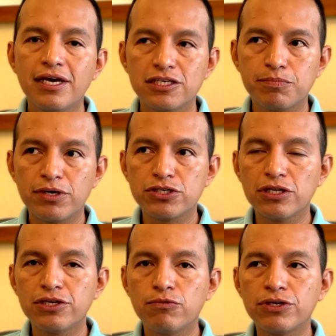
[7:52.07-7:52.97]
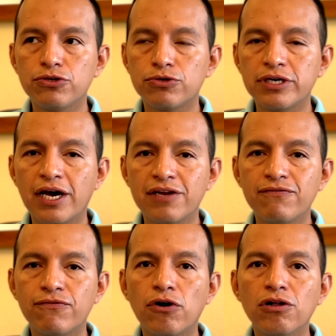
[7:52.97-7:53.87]
especially when you're not
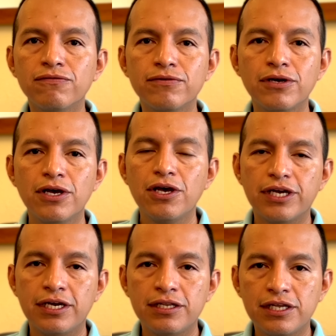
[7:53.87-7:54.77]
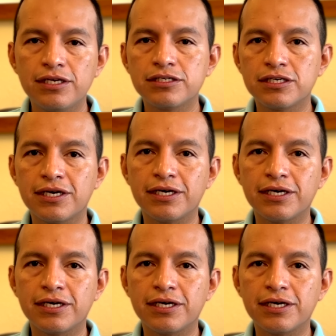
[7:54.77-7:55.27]
involved in this